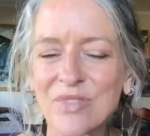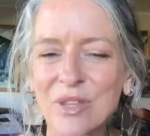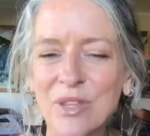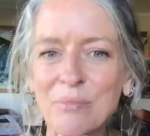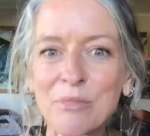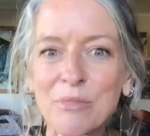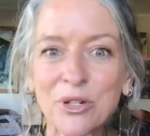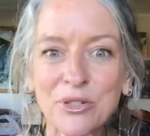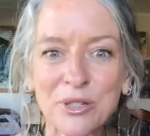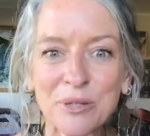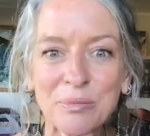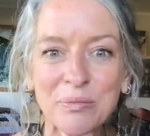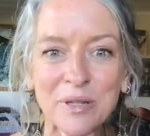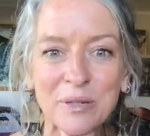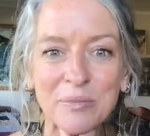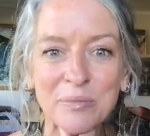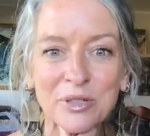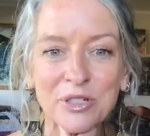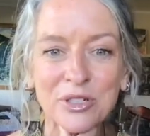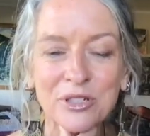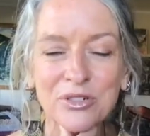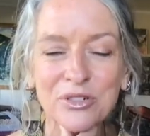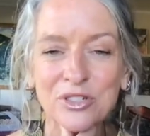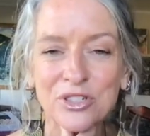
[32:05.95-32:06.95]
most
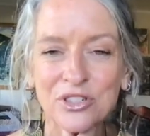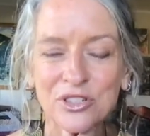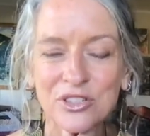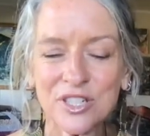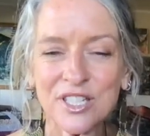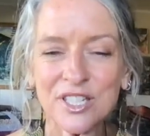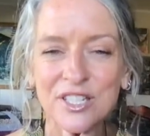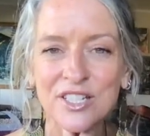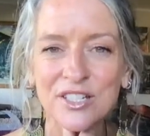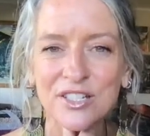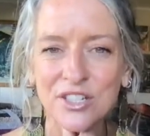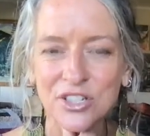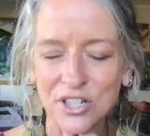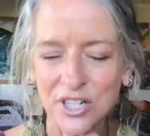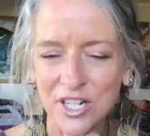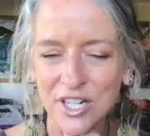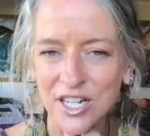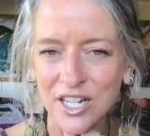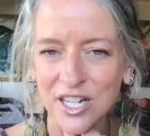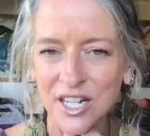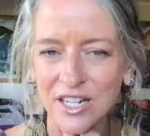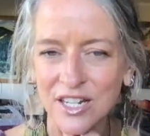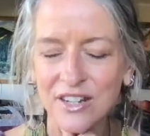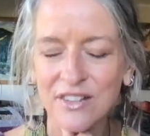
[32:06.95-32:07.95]
people who join this
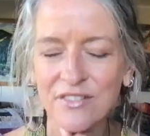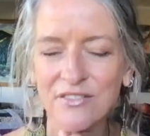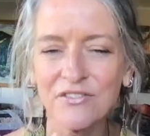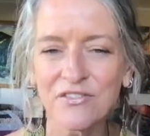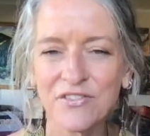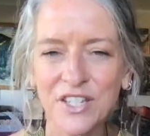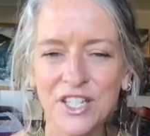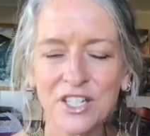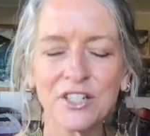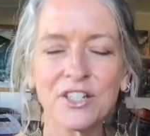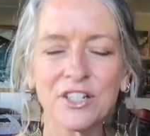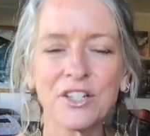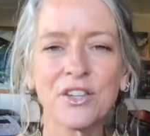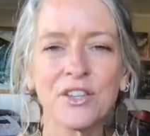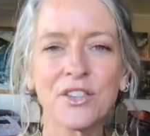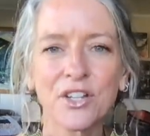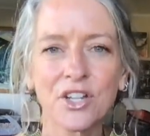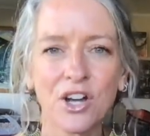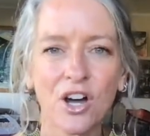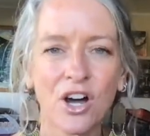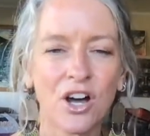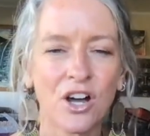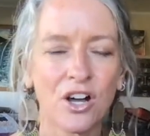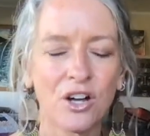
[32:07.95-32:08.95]
training feel the
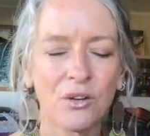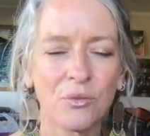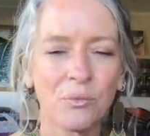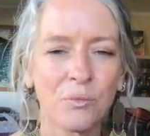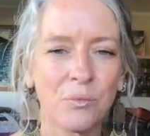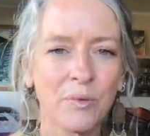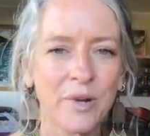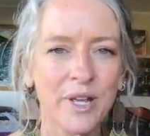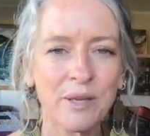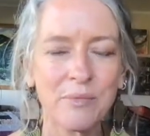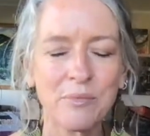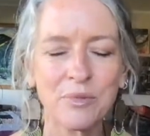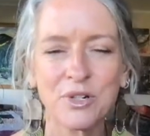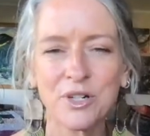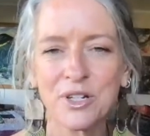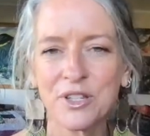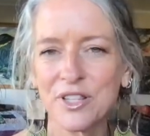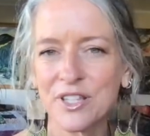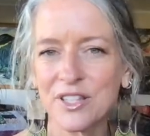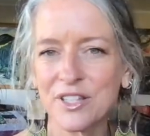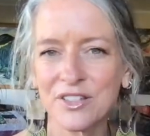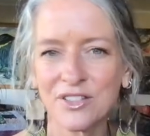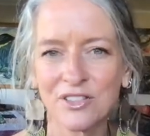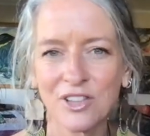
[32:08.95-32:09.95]
call way more
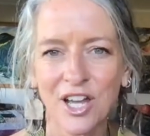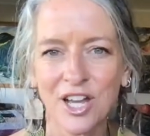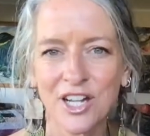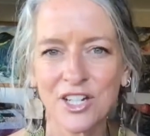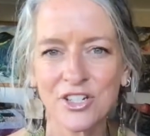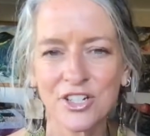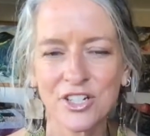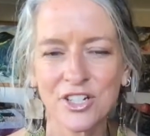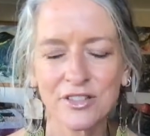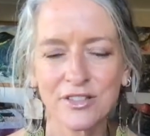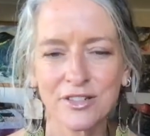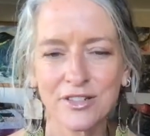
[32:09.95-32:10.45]
than the logic.